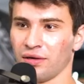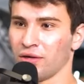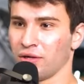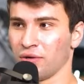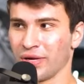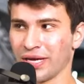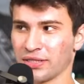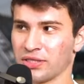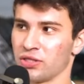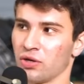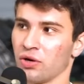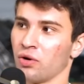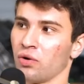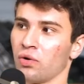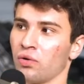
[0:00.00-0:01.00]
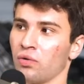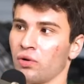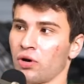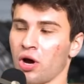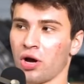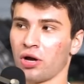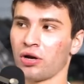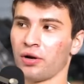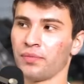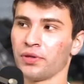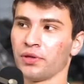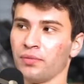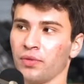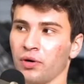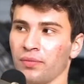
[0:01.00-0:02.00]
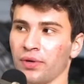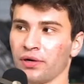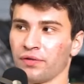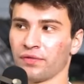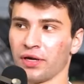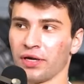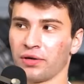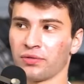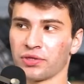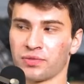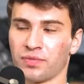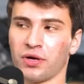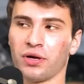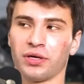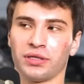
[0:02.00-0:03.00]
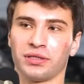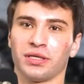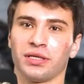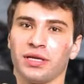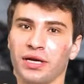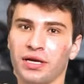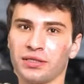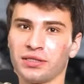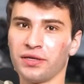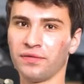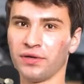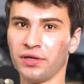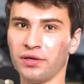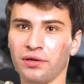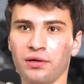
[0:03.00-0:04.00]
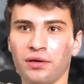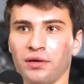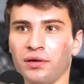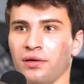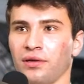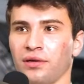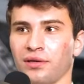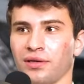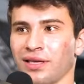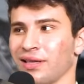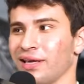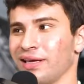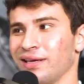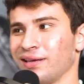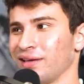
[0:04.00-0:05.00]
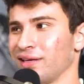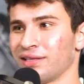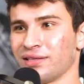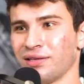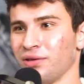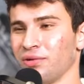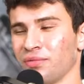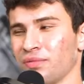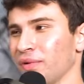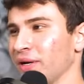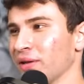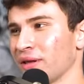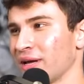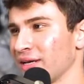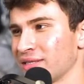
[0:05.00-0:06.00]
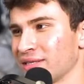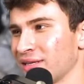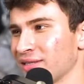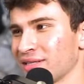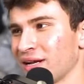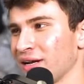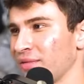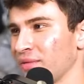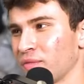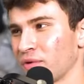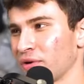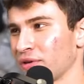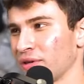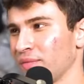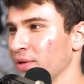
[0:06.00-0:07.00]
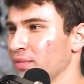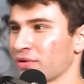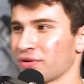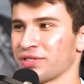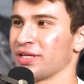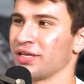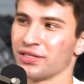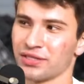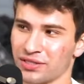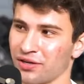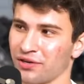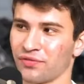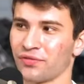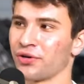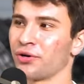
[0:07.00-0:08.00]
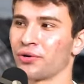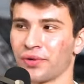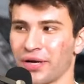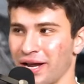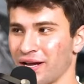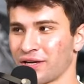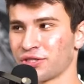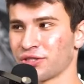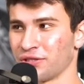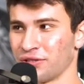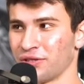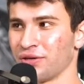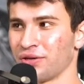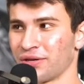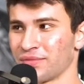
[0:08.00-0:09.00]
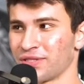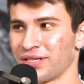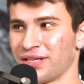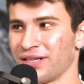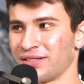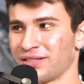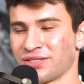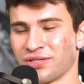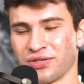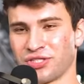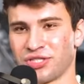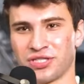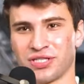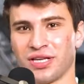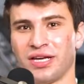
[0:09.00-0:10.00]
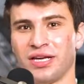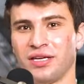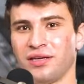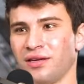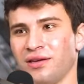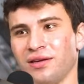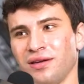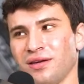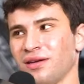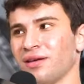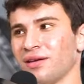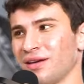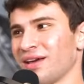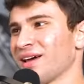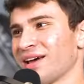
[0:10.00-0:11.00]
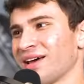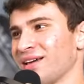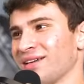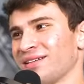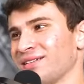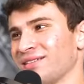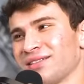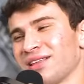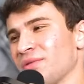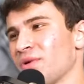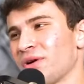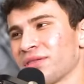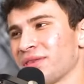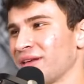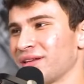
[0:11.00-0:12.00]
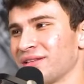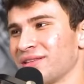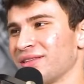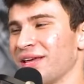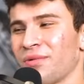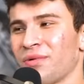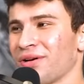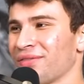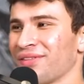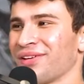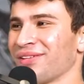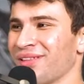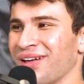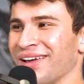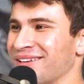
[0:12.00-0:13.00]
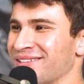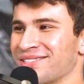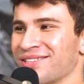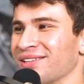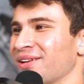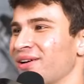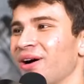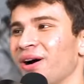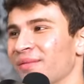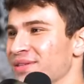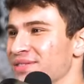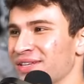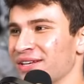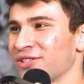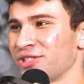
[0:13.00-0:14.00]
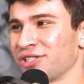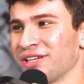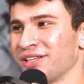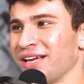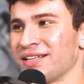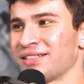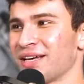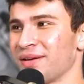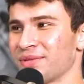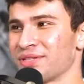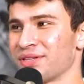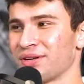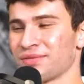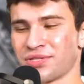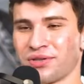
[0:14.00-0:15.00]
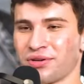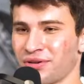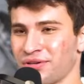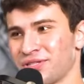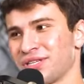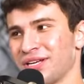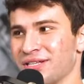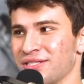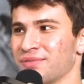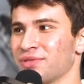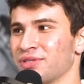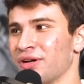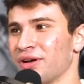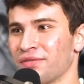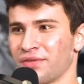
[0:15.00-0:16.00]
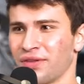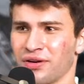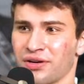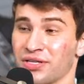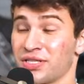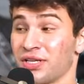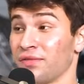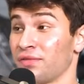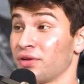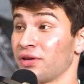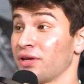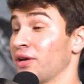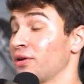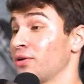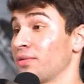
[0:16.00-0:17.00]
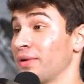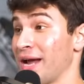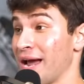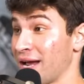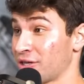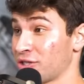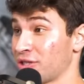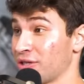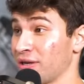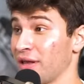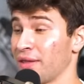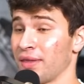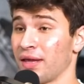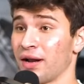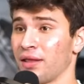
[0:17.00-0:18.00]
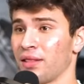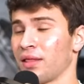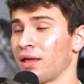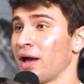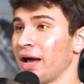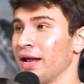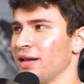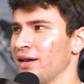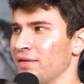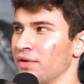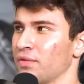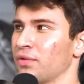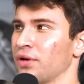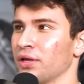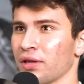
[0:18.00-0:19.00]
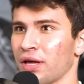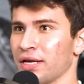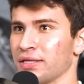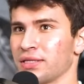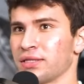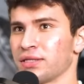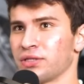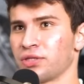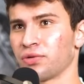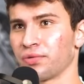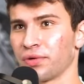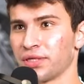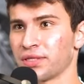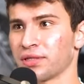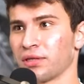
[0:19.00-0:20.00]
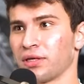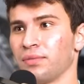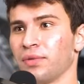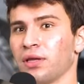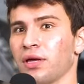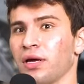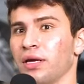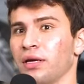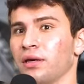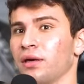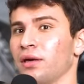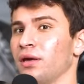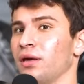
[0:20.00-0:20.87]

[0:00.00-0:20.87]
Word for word: you get so caught up in the moment of like responding to the negativity that like it, you realize that it's not even worth it. People are saying stuff for your reaction. You know yeah. what I'm saying? So it's just like for clout and stuff. Yeah, yeah. They want the they want the likes and the comment section and that type of stuff. So they're gonna yeah. say some stuff and they're gonna see if you can get your reaction. And then I I didn't even realize this until recently, but like